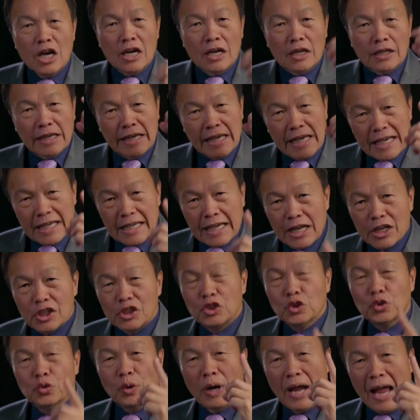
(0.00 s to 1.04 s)
He can
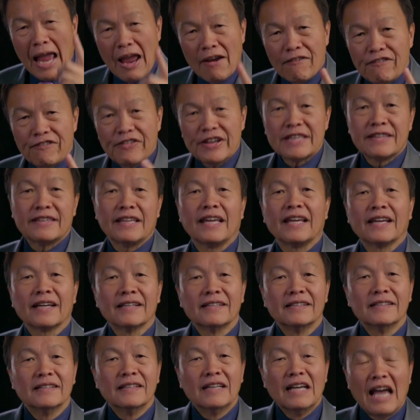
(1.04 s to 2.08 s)
do everything.
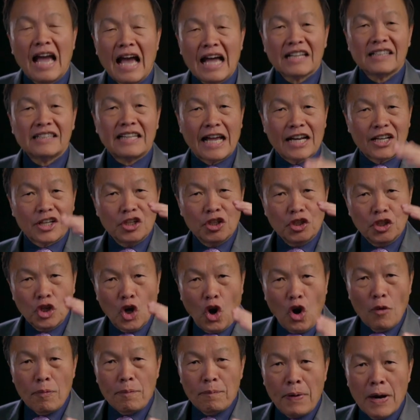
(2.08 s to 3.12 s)
And that
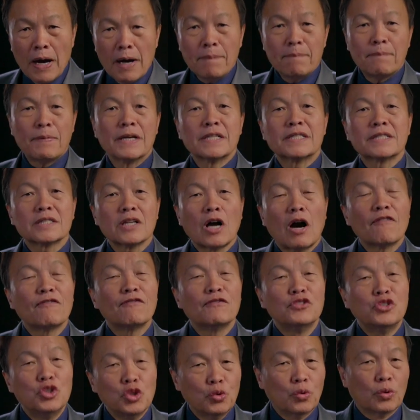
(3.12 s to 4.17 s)
no purpose of
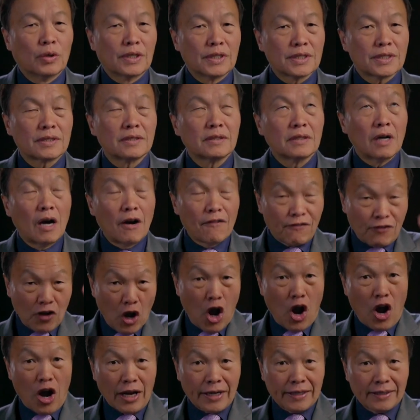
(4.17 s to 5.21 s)
yours, of
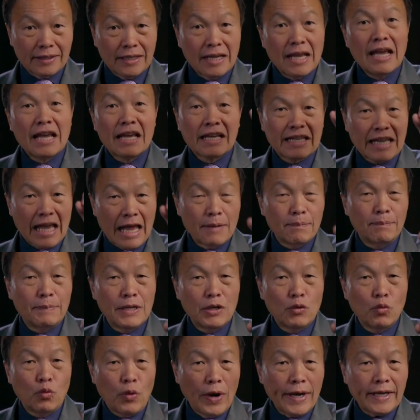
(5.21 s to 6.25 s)
God, can be
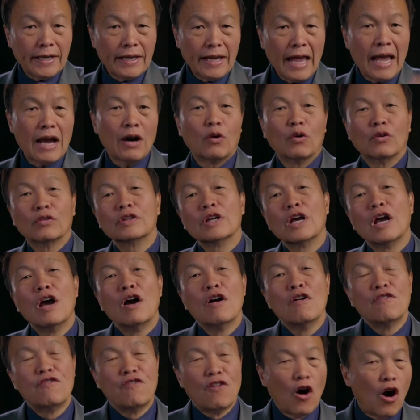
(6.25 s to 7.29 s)
withheld
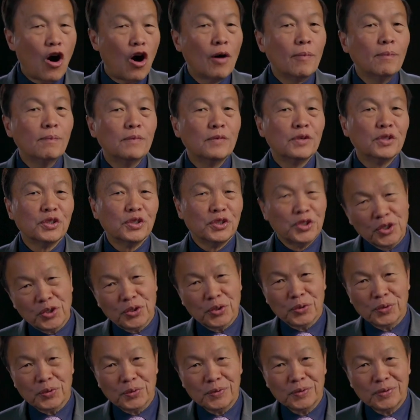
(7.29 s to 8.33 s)
from
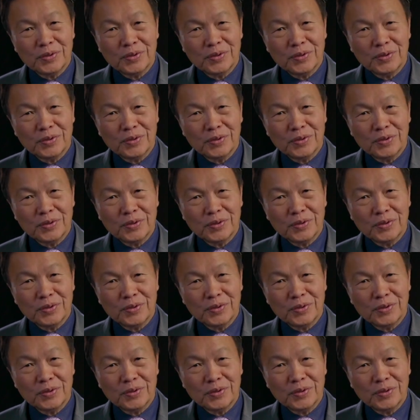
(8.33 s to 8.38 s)
you.